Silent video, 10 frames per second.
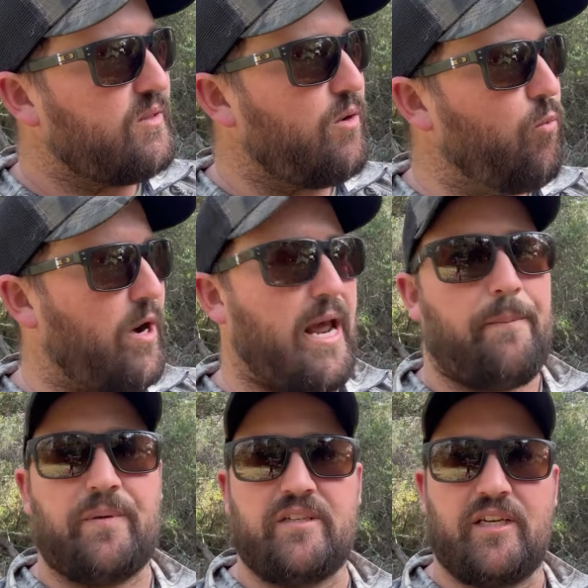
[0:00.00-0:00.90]
what
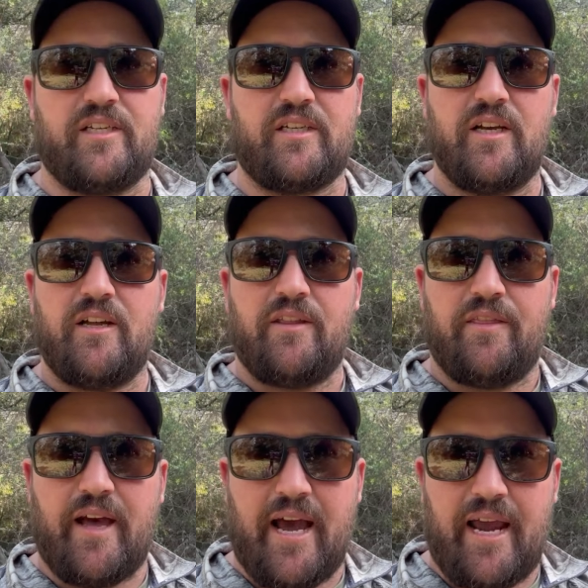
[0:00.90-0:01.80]
happens is
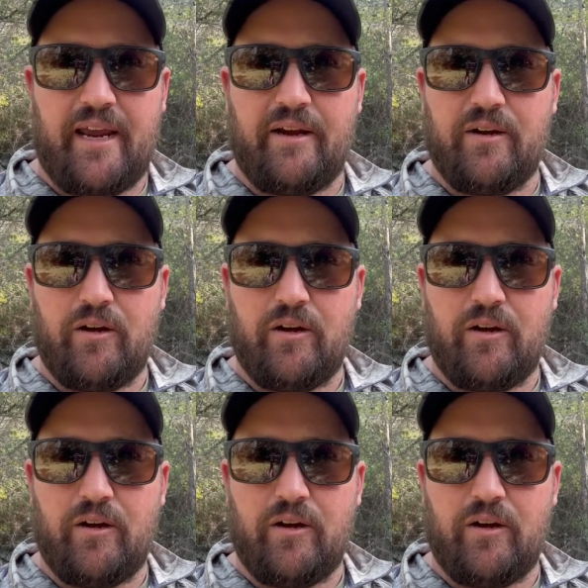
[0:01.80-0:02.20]
they